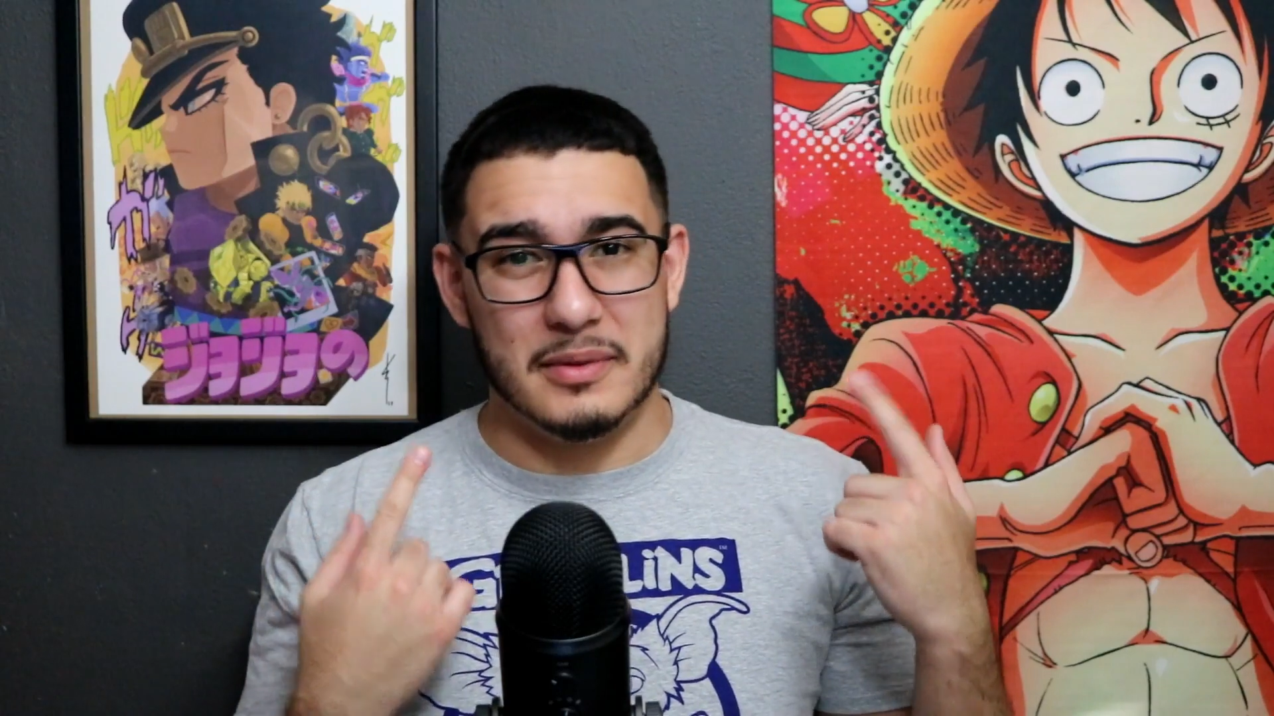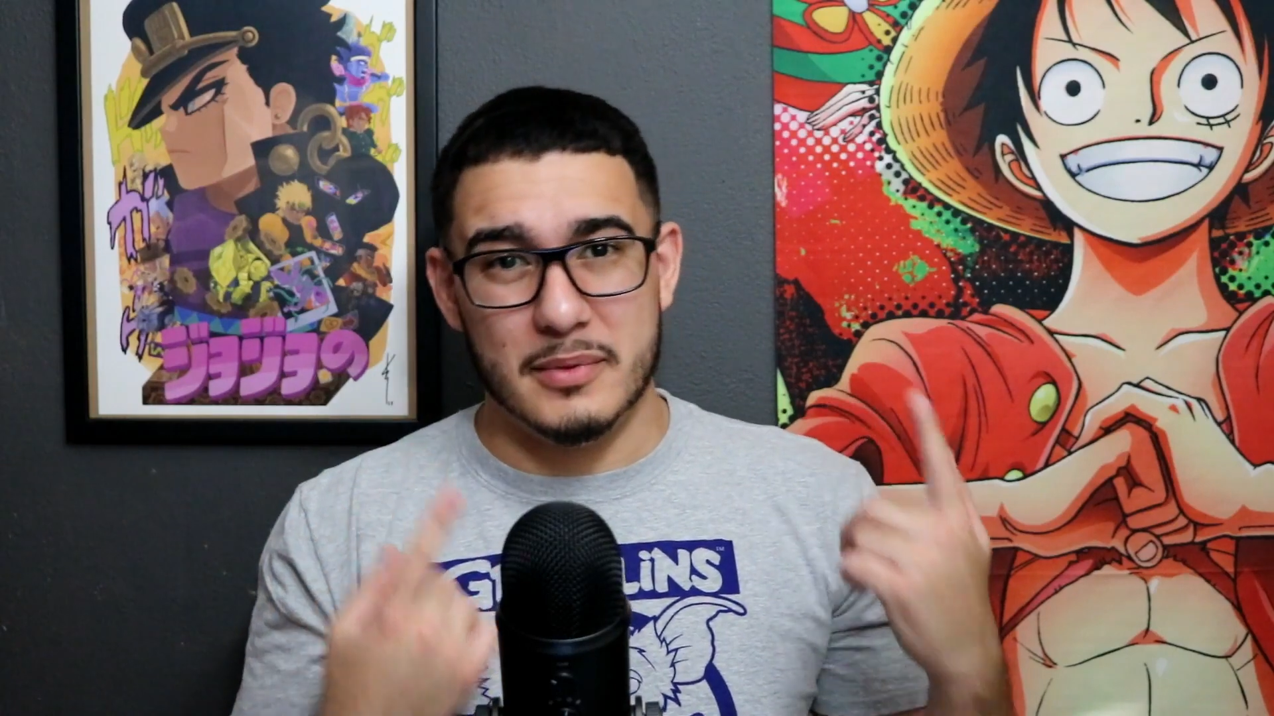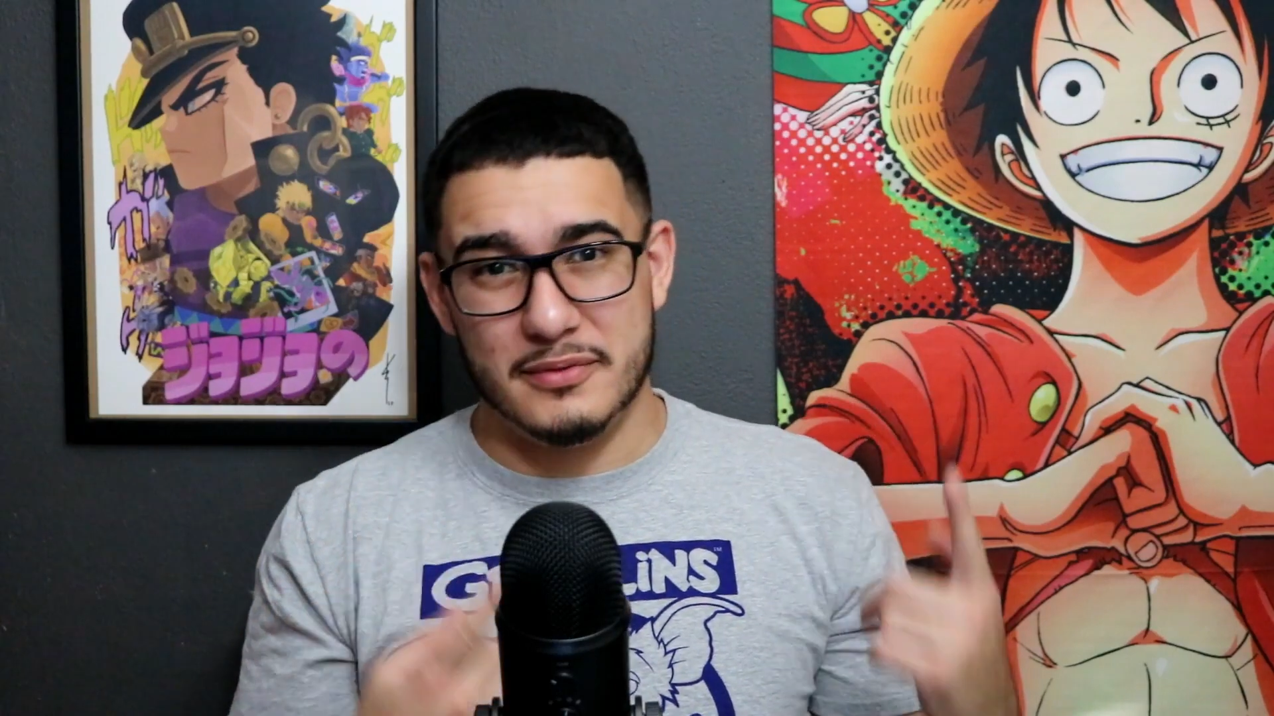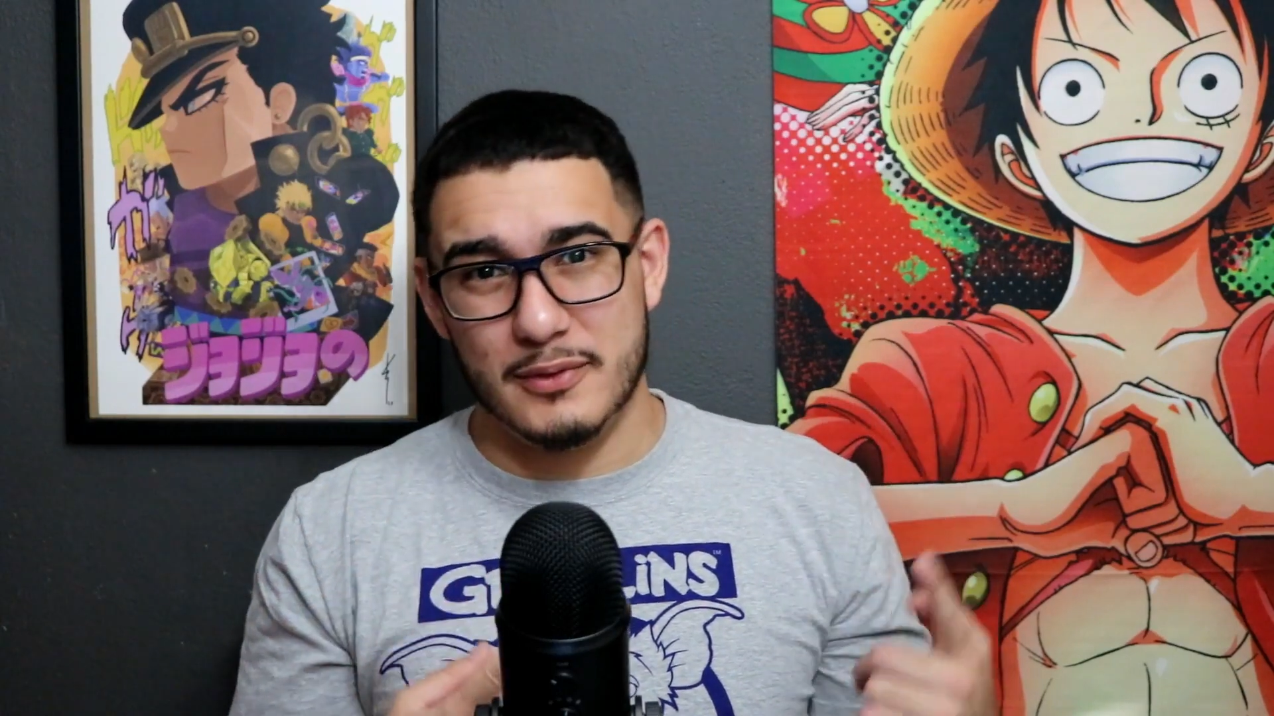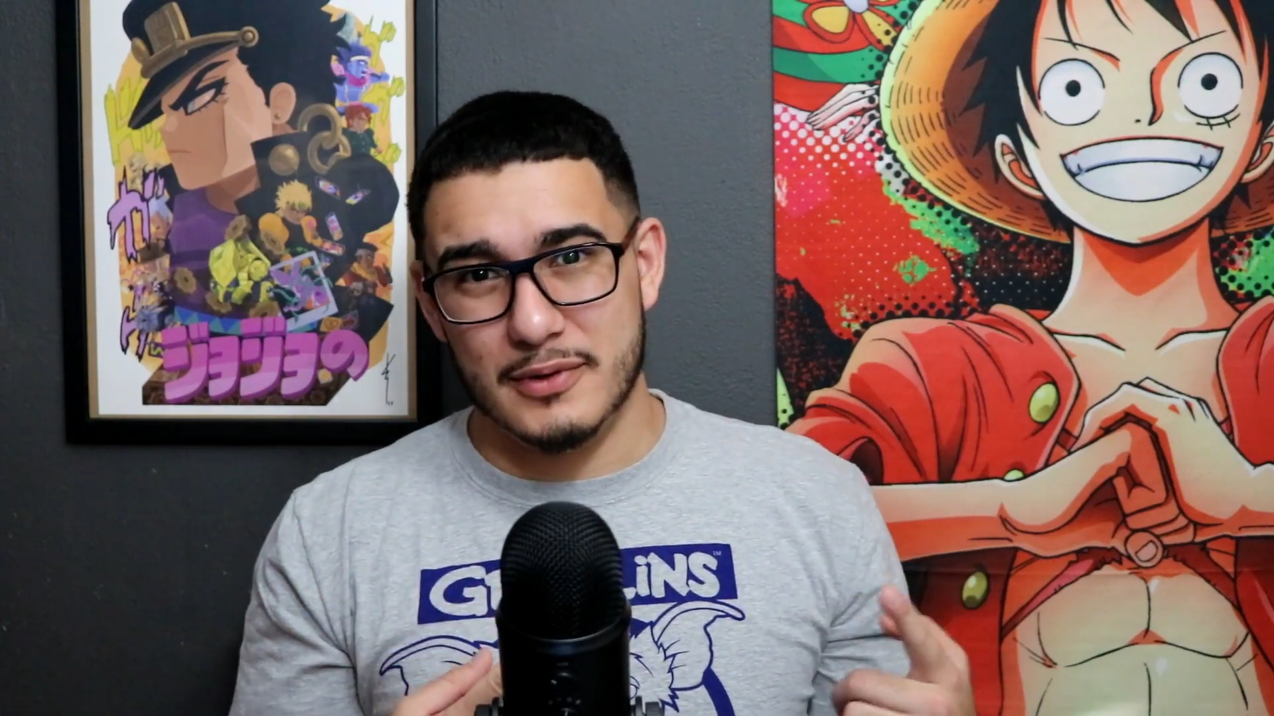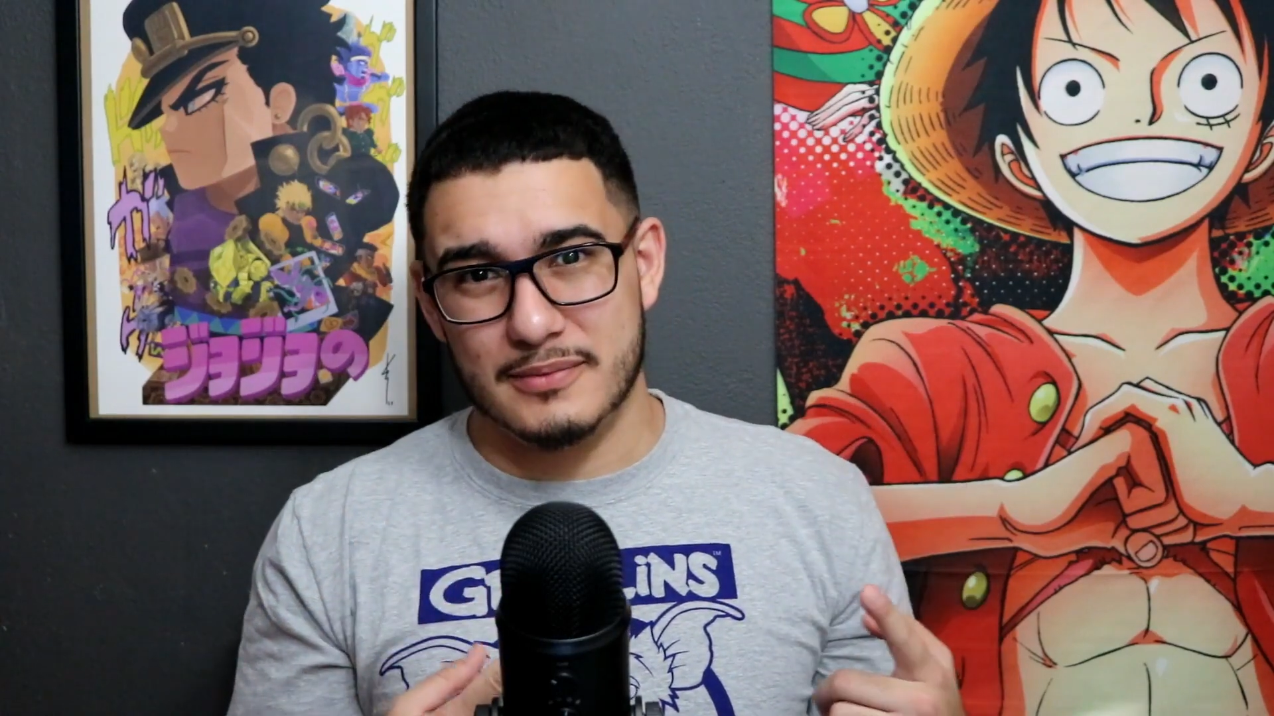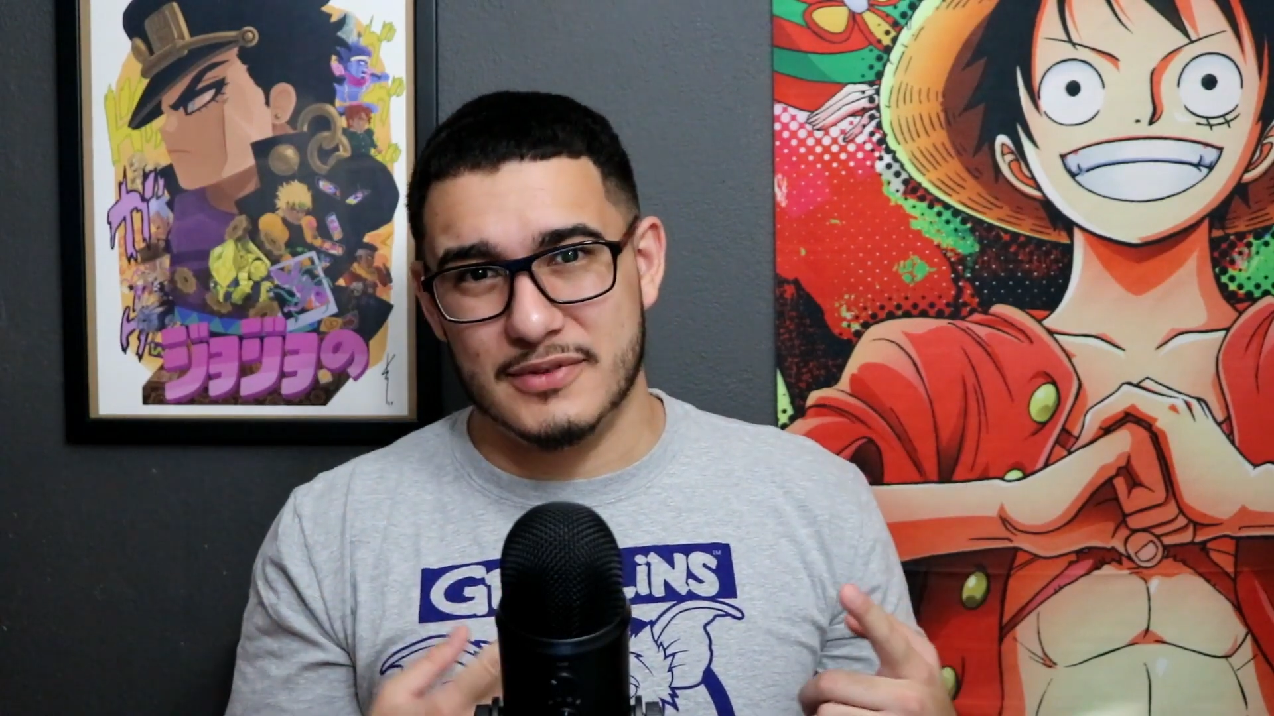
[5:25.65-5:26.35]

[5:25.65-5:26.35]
number 4,